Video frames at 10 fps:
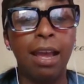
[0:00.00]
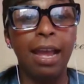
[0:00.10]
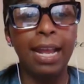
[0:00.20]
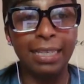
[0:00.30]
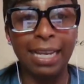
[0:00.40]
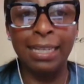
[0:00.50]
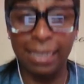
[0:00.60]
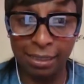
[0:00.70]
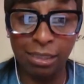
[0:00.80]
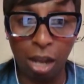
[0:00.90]
It
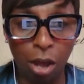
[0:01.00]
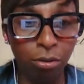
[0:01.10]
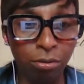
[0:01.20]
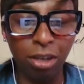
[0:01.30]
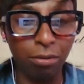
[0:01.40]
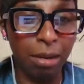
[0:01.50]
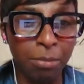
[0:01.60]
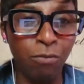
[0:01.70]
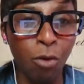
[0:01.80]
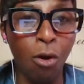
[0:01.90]
is slow, don't get
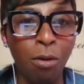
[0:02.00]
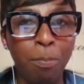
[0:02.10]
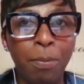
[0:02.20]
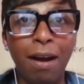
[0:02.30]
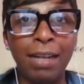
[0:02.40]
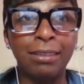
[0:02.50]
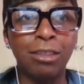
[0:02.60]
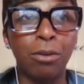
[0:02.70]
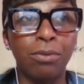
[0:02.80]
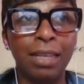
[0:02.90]
me wrong, but I
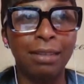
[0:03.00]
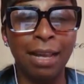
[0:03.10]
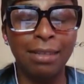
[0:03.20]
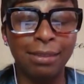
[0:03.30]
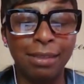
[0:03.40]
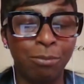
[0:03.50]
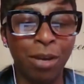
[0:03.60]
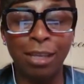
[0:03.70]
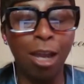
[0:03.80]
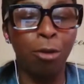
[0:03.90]
don't think
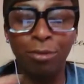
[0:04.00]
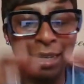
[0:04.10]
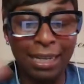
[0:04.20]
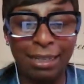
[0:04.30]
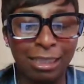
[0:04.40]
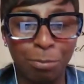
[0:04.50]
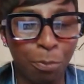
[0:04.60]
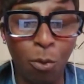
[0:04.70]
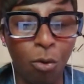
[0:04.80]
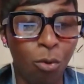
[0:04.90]
we're the only
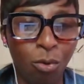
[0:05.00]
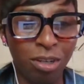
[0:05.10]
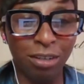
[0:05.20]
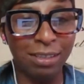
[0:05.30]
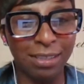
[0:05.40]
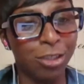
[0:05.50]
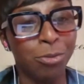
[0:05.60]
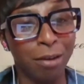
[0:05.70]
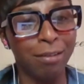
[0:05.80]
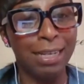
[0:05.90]
sport or
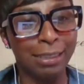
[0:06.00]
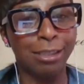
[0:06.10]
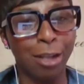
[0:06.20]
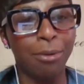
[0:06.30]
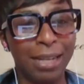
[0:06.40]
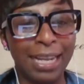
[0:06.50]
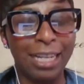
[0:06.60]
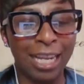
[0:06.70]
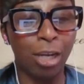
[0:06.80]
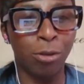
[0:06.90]
organisation where it is slow.
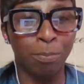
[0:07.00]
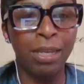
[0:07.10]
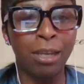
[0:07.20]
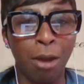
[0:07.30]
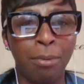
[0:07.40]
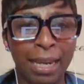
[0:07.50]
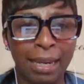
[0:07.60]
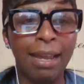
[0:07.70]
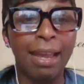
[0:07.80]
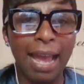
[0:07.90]
It could be
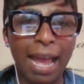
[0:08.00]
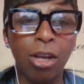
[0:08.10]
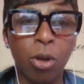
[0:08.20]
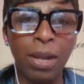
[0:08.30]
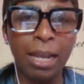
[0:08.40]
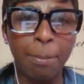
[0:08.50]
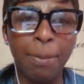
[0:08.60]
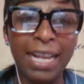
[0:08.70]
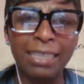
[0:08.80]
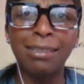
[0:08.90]
going at a quicker
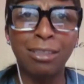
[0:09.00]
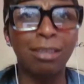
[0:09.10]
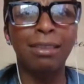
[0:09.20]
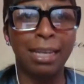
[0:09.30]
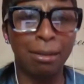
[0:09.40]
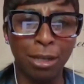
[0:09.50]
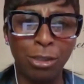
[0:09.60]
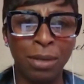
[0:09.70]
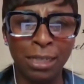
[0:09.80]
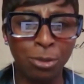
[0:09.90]
pace, because you're thinking we're
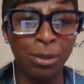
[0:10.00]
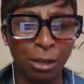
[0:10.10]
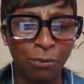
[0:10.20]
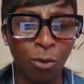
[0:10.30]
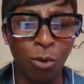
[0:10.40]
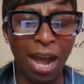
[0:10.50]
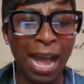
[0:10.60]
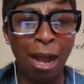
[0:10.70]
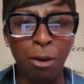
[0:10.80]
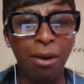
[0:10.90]
2024.
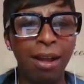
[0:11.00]
How